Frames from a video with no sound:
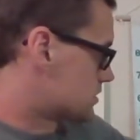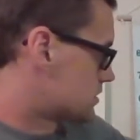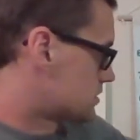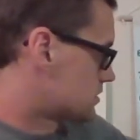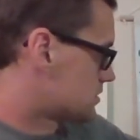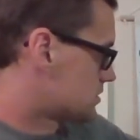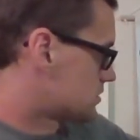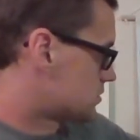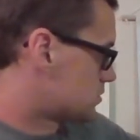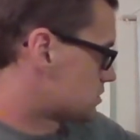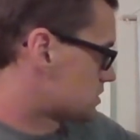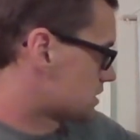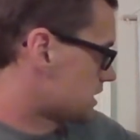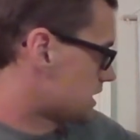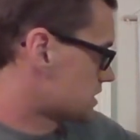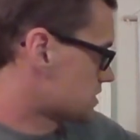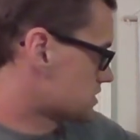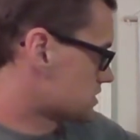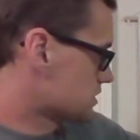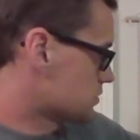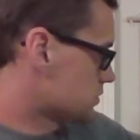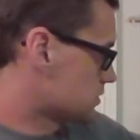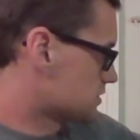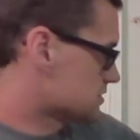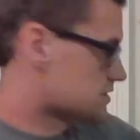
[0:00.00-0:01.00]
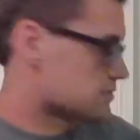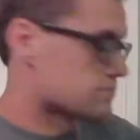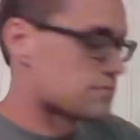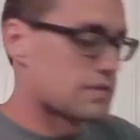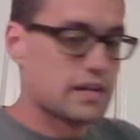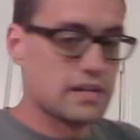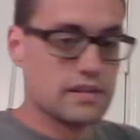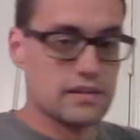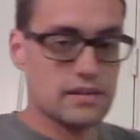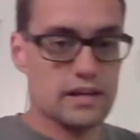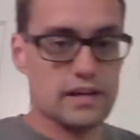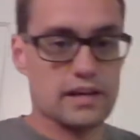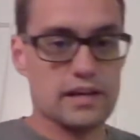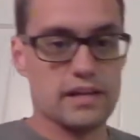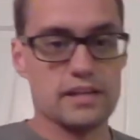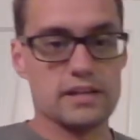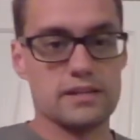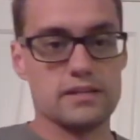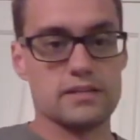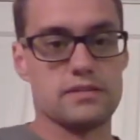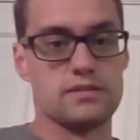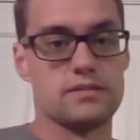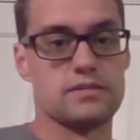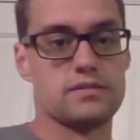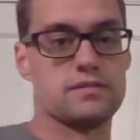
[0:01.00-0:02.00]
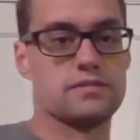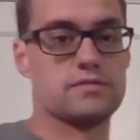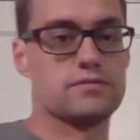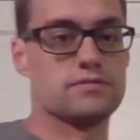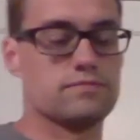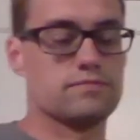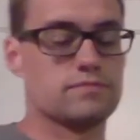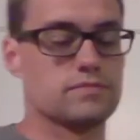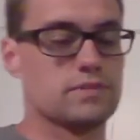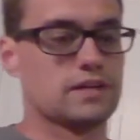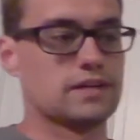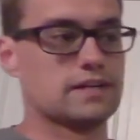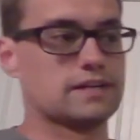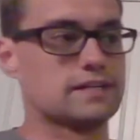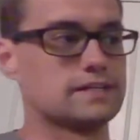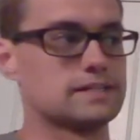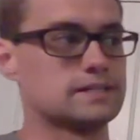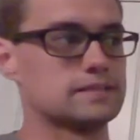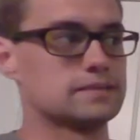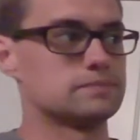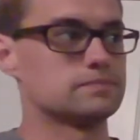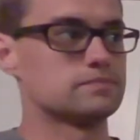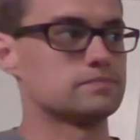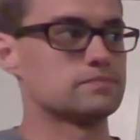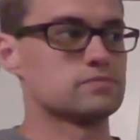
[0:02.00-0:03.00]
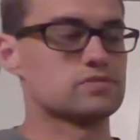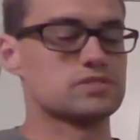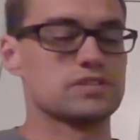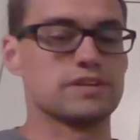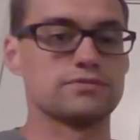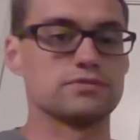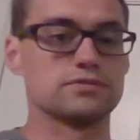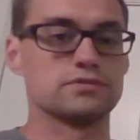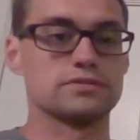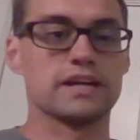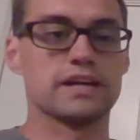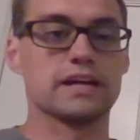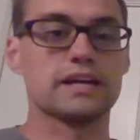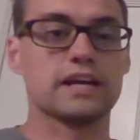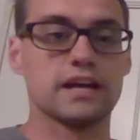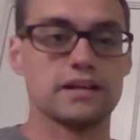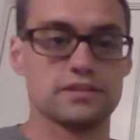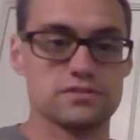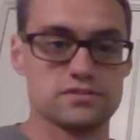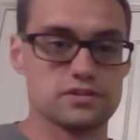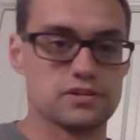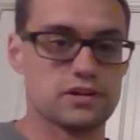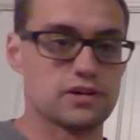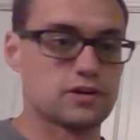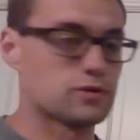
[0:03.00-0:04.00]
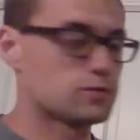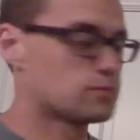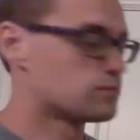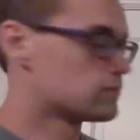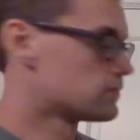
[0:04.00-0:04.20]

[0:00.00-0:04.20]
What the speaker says: which actually was the main line several decades ago.